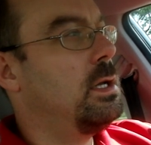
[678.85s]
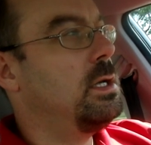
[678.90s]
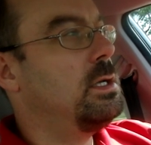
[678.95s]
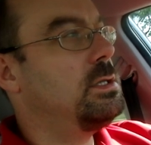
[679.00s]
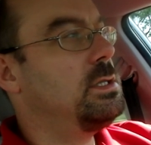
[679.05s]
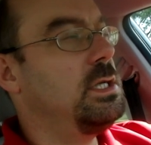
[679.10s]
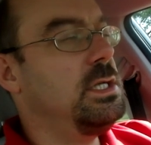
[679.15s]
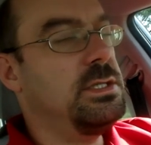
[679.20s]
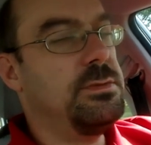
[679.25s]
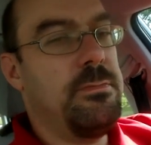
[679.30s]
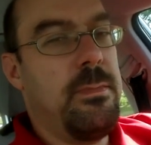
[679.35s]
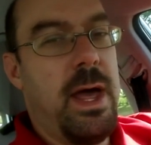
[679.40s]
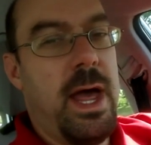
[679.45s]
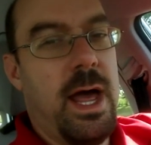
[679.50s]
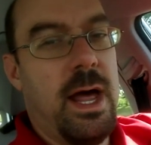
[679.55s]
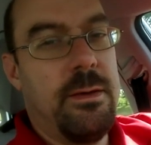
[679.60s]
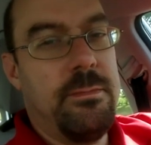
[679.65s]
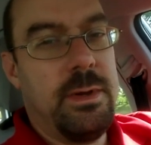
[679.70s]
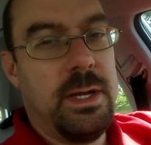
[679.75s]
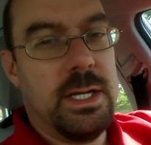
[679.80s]
She's
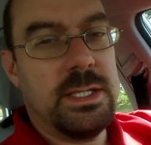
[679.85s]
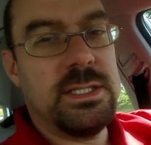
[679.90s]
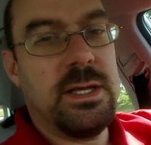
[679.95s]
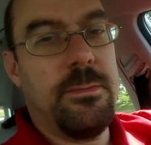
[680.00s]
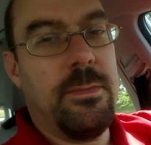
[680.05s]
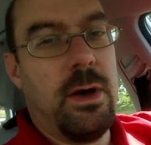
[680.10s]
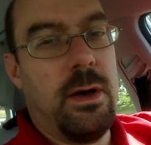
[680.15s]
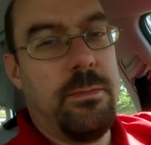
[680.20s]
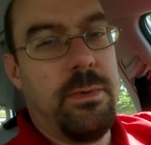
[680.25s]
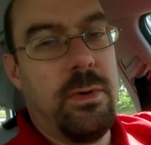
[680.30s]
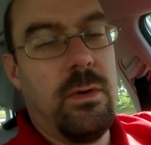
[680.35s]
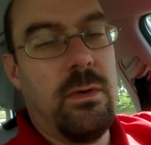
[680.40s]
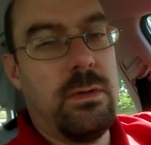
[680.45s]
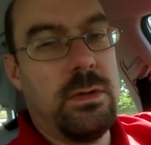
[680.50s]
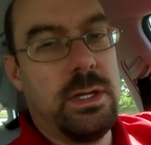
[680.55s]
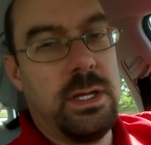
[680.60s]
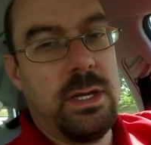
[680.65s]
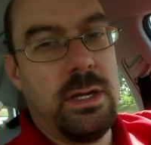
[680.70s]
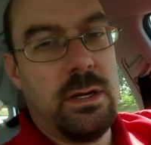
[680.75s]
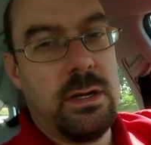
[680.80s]
mad because I'm
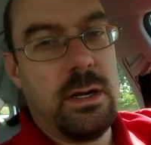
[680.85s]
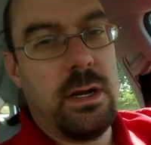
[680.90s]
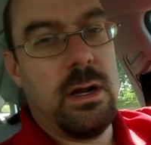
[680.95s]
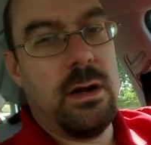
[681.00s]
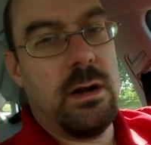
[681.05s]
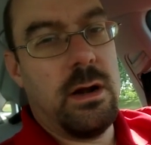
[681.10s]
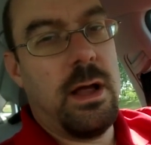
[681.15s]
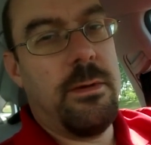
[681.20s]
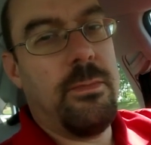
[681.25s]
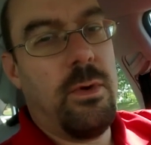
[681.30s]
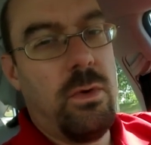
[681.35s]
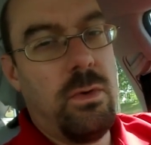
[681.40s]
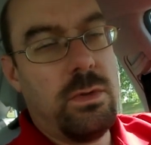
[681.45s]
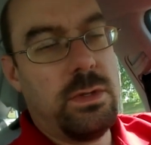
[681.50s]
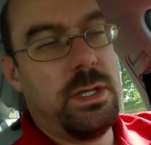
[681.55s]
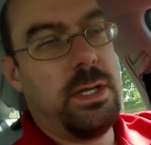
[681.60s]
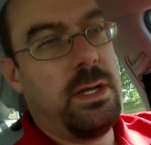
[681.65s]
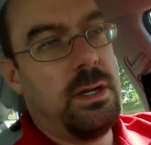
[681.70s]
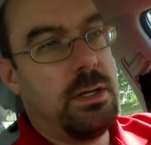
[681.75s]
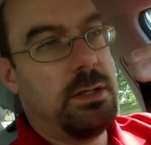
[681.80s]
upholding or I'm
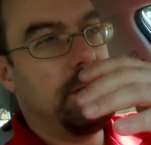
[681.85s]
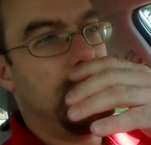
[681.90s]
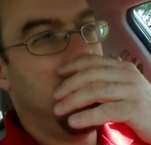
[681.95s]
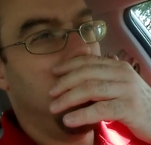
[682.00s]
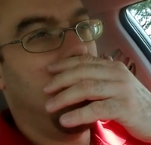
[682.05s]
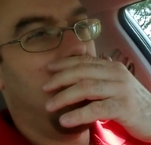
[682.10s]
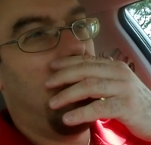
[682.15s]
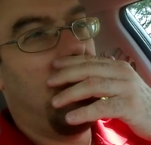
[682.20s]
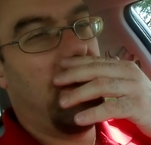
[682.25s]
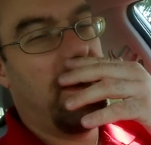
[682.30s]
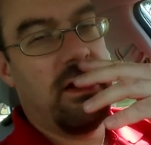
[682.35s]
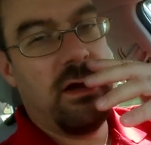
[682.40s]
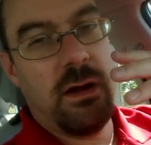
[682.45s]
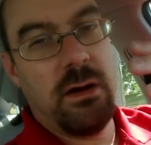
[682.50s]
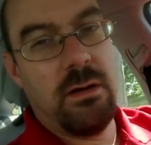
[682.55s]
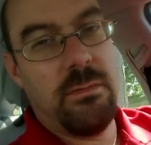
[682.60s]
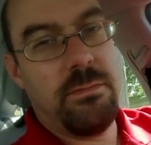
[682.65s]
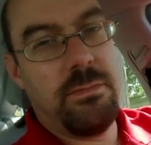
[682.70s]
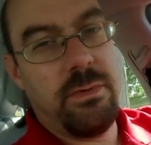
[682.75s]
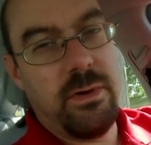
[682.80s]
holding her to our,
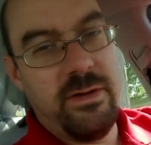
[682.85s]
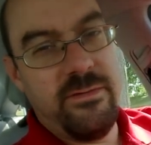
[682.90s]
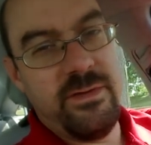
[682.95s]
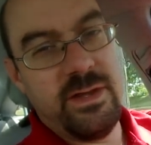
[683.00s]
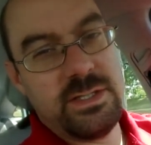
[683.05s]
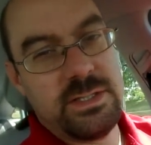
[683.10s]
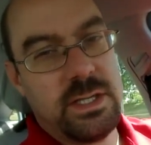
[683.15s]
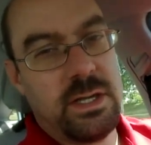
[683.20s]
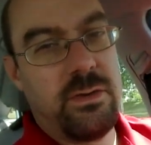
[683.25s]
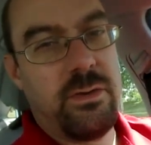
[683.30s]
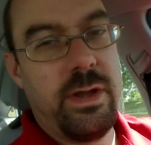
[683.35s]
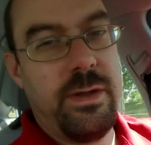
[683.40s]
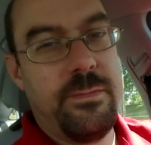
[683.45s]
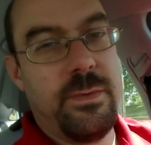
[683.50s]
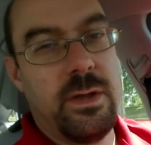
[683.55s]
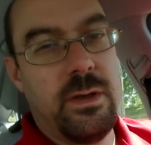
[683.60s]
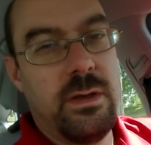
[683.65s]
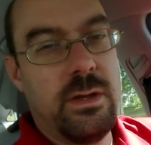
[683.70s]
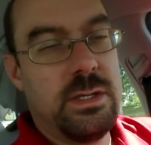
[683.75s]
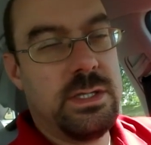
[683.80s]
our previous
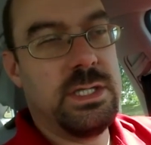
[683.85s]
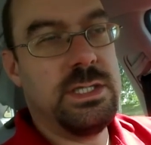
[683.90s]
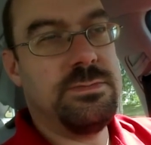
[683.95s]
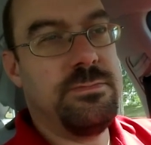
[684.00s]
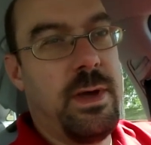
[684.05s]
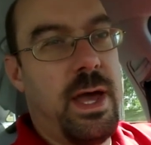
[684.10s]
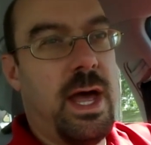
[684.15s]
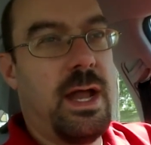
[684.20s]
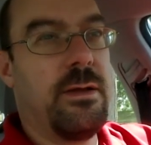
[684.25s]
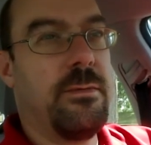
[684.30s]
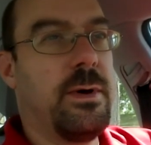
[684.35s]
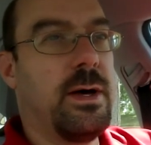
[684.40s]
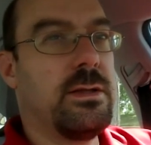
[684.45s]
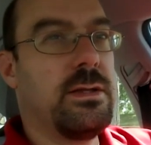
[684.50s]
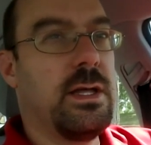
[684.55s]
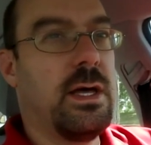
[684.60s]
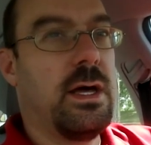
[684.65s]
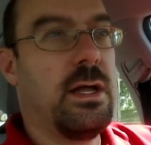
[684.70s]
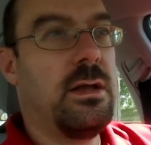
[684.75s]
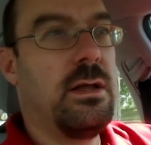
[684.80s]
agreement. She's mad about
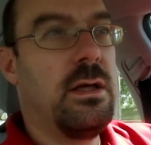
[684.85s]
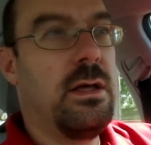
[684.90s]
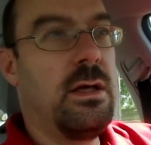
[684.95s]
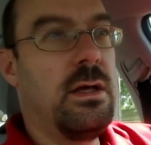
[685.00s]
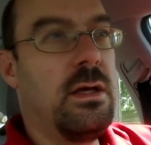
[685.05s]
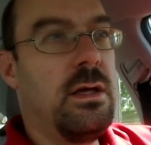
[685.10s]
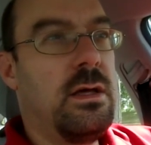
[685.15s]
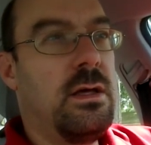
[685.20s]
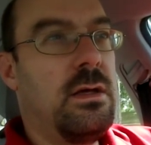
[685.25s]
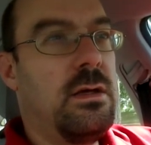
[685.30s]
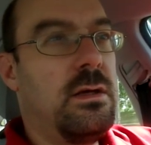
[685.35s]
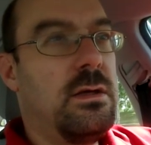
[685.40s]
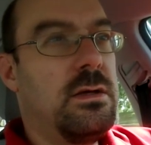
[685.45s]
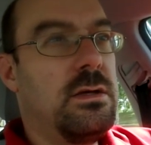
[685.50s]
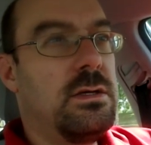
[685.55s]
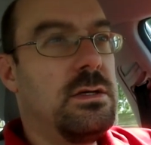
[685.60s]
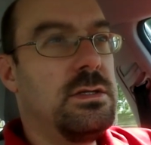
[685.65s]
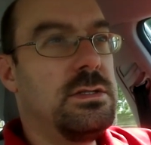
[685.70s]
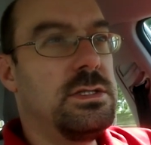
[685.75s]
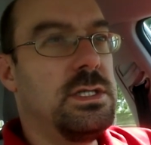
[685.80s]
that.
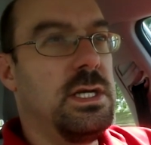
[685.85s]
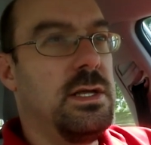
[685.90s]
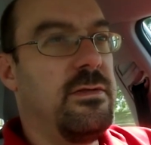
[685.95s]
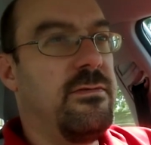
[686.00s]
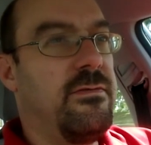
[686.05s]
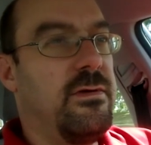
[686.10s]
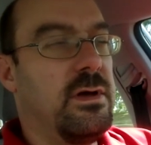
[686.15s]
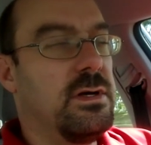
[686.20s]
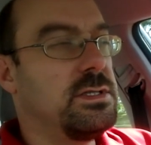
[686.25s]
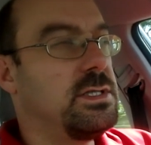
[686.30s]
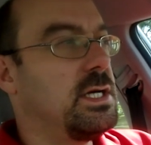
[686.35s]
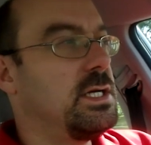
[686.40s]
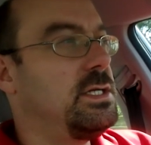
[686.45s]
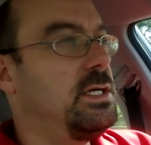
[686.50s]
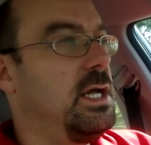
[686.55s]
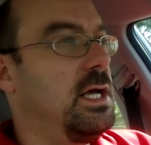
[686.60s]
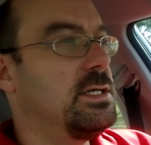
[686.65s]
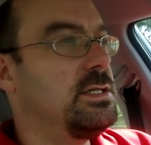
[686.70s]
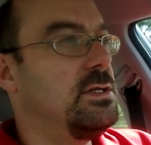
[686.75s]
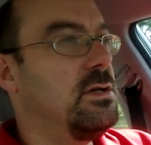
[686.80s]
She feels like
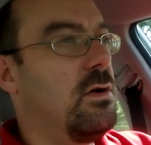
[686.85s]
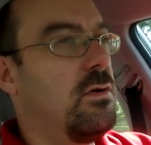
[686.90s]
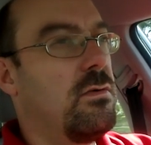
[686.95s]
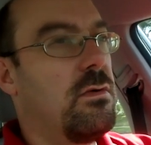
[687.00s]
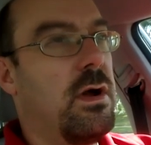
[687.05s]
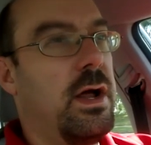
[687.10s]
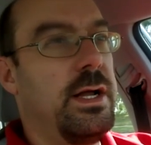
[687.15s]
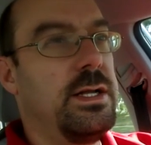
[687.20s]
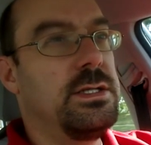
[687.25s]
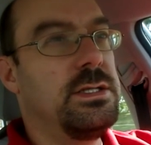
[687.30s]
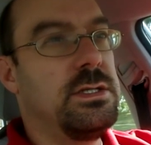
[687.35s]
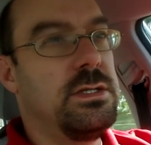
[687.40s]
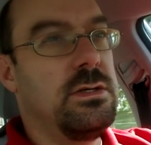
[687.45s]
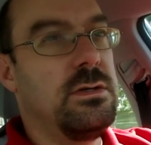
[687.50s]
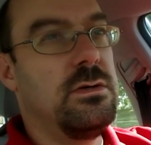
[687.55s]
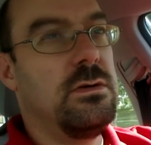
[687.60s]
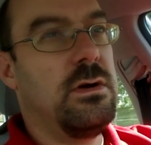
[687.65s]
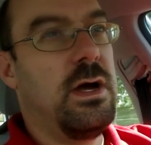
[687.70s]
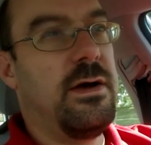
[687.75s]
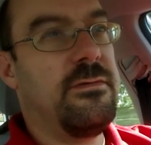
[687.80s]
she has no right
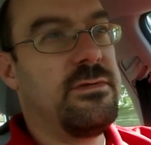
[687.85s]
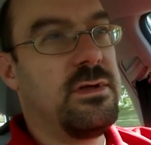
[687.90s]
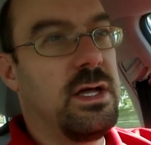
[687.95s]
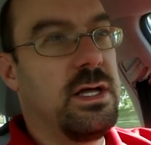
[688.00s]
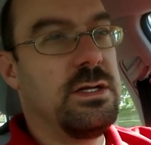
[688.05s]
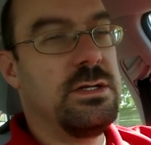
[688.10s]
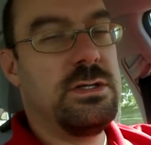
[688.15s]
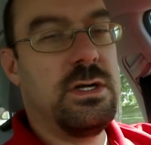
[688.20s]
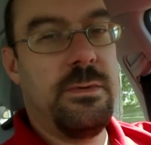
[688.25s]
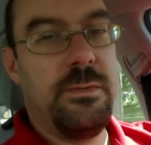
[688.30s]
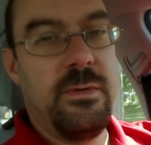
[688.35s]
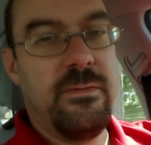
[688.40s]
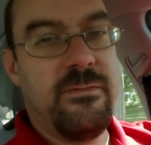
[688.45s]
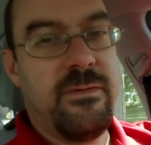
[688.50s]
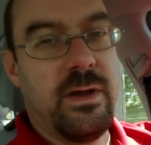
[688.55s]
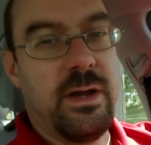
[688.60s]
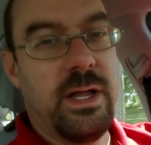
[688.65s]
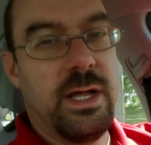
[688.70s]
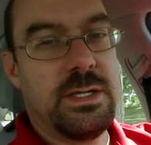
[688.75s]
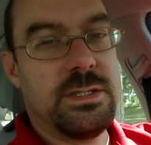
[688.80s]
to have to contribute
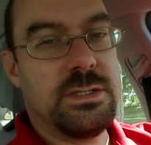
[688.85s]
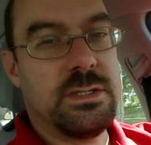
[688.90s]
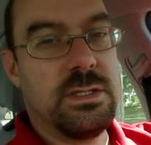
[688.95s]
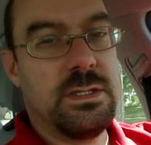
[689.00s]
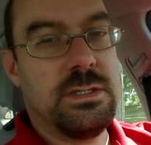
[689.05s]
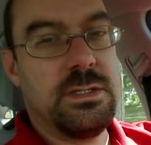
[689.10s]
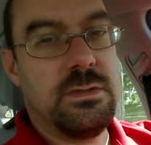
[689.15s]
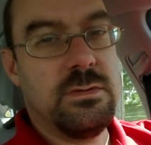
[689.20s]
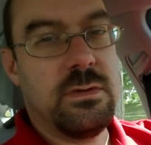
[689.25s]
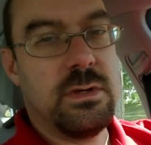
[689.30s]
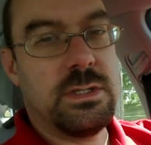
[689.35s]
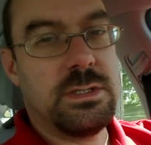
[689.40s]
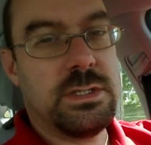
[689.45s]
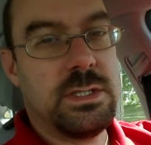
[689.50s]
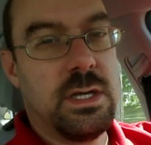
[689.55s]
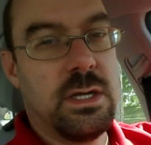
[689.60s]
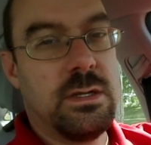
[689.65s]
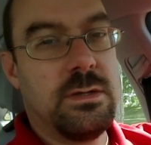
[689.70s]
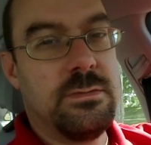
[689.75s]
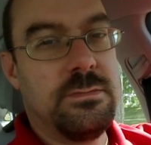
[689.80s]
financially to our
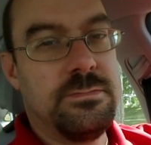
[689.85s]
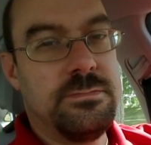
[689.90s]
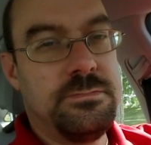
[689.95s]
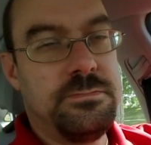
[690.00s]
son.